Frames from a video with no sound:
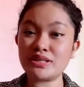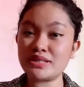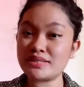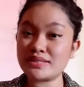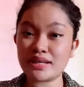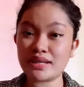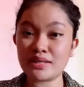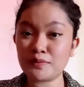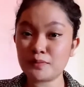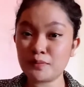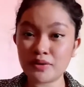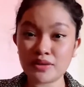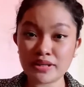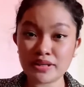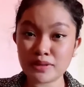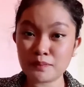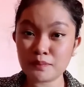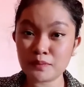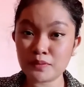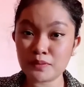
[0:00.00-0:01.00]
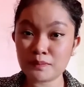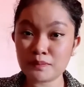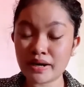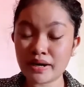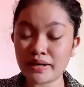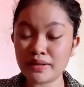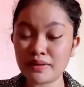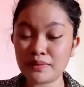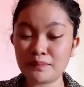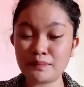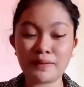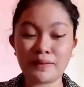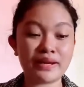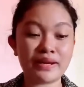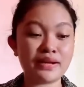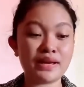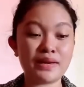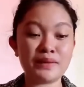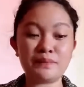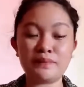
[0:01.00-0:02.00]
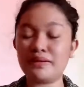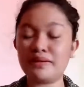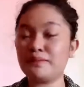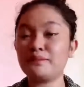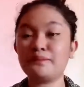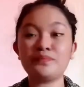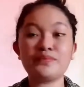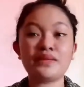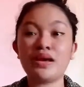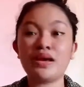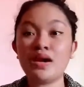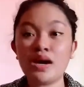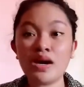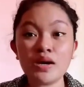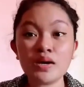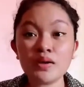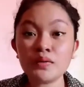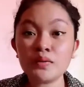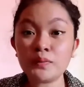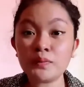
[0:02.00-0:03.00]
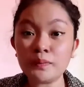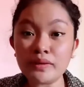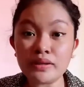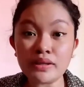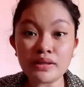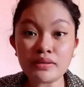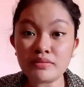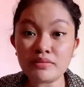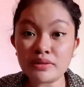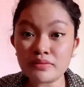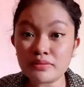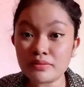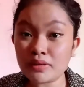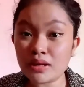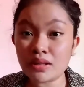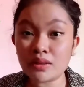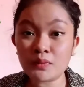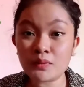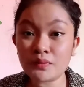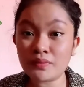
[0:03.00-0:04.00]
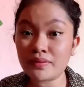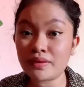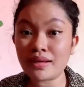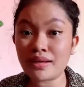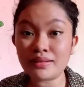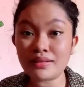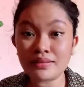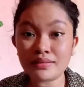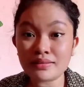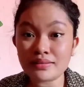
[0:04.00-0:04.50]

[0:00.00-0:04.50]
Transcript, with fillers: said we're in a book buying ban? I mean, do we even follow that